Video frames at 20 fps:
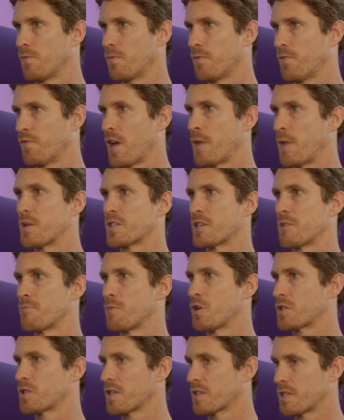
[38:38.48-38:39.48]
famous and
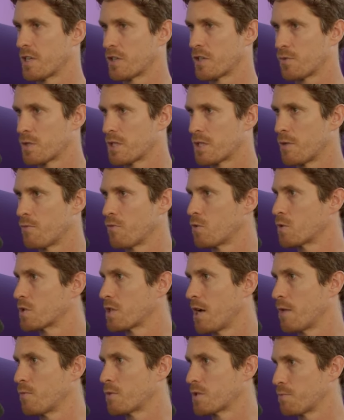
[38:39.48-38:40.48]
most successful team of all
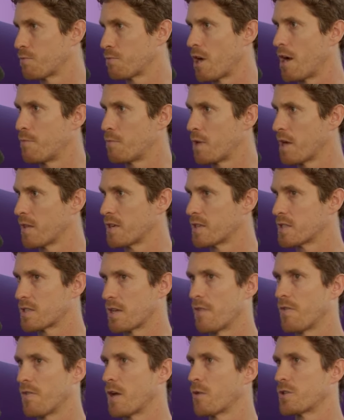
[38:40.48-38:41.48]
time was the Bryan brothers,
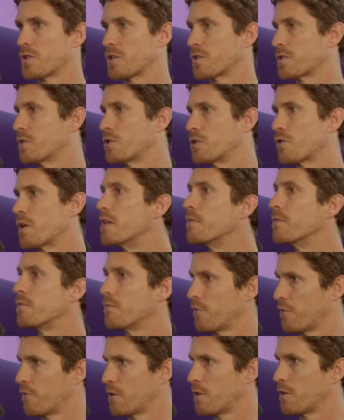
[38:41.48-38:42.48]
and they were just a
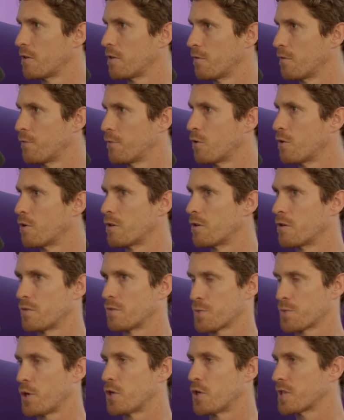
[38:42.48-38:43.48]
dream for
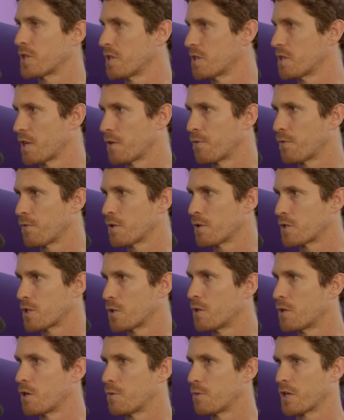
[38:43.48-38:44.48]
sponsors and for the
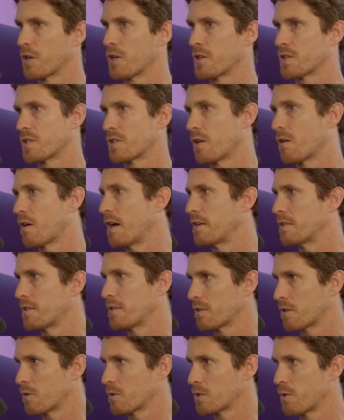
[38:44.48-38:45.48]
tour, because they're
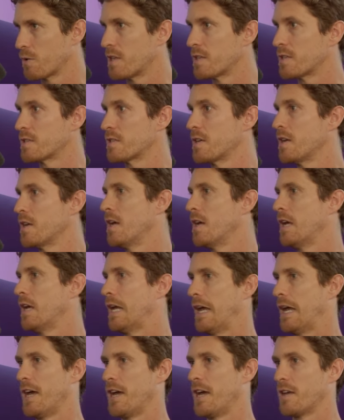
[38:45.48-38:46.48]
identical twins
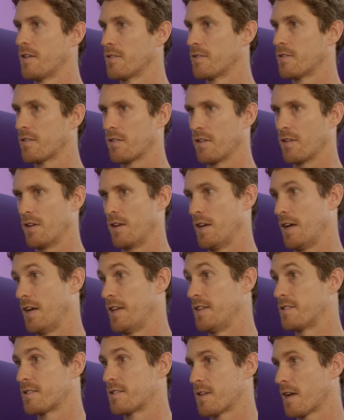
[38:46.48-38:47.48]
and
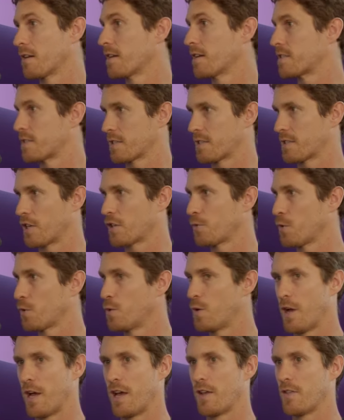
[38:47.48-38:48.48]
insanely
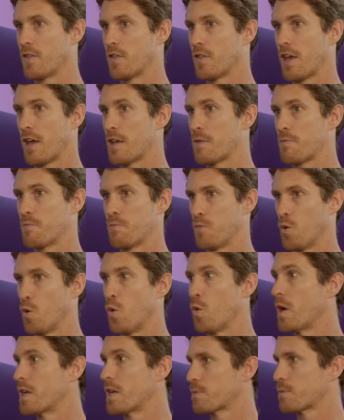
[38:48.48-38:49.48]
successful, and they
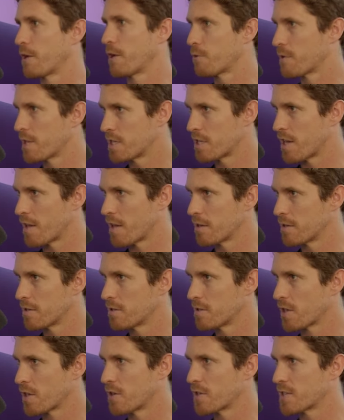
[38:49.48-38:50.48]
always played with each other.
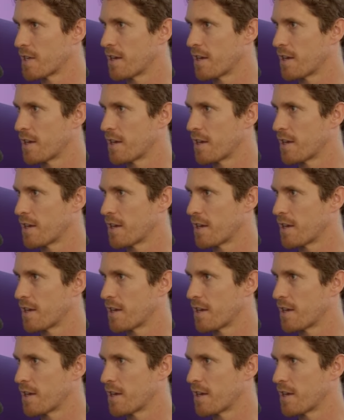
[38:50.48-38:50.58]
So it's